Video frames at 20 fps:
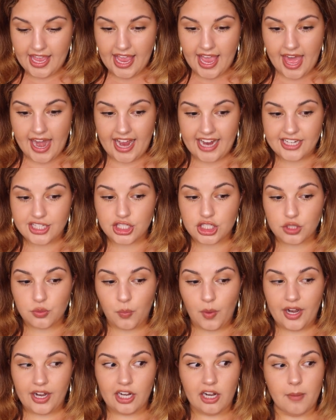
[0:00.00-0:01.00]
And I
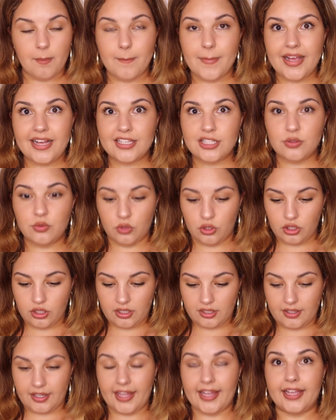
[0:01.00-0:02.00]
swear it makes you
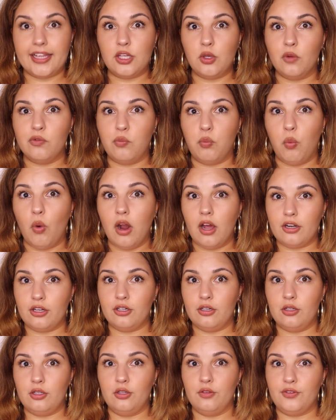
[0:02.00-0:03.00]
look like you have water
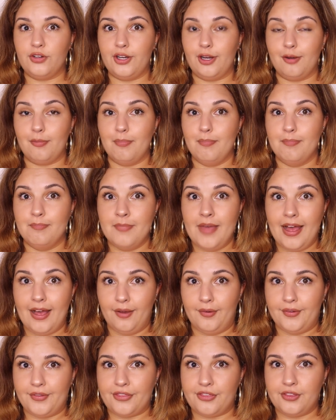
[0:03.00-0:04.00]
all over your
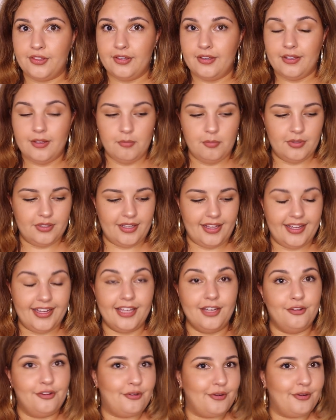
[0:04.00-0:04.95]
mouth, but like in a